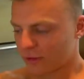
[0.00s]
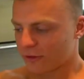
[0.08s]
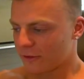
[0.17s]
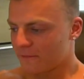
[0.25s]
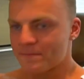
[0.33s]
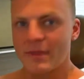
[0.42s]

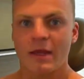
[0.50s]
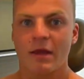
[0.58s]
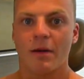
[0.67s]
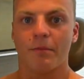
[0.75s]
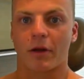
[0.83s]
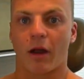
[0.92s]
other.
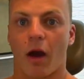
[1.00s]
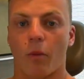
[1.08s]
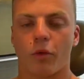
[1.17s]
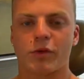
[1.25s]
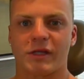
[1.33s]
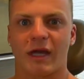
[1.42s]
But
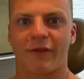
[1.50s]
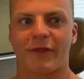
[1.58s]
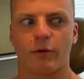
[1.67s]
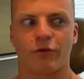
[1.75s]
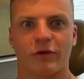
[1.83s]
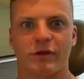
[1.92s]
we'll see. I
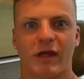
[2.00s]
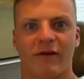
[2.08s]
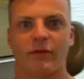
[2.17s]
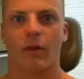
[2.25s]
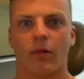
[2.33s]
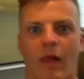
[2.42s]
think we should
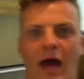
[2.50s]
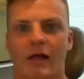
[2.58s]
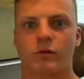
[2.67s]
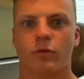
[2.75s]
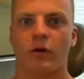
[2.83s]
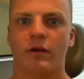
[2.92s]
save the
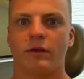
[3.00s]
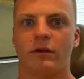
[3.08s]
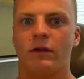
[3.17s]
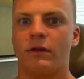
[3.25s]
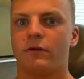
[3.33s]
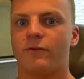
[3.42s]
last
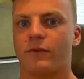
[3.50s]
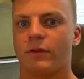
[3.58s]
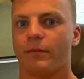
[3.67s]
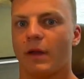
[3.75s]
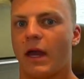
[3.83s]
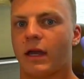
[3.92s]
one for
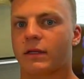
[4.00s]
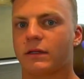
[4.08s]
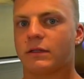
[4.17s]
the back.